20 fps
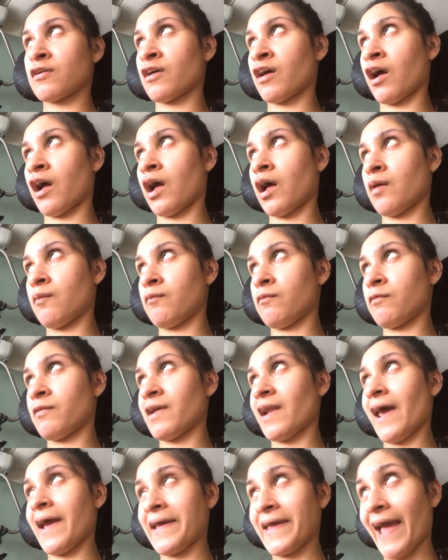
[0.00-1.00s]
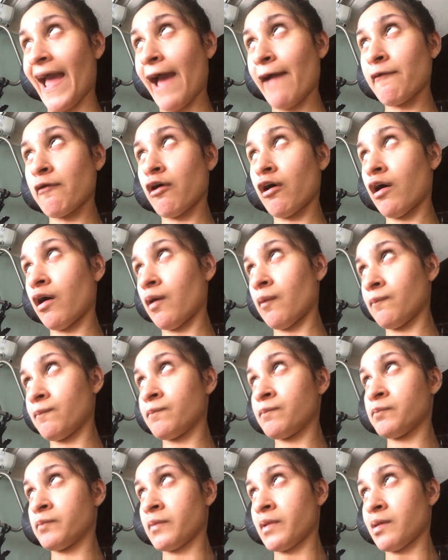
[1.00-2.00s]
When I came
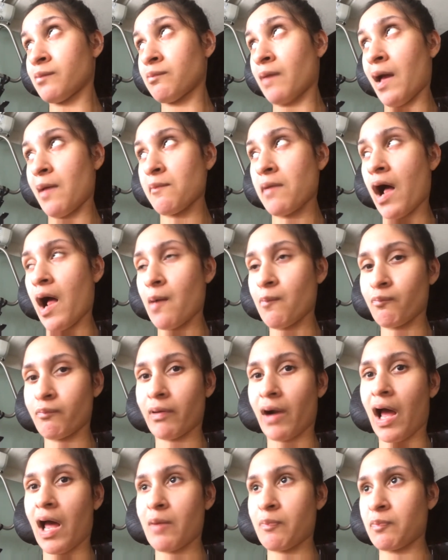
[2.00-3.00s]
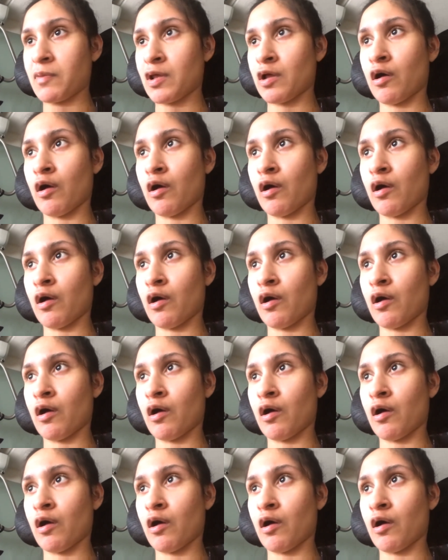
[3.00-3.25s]
home, my mom brought me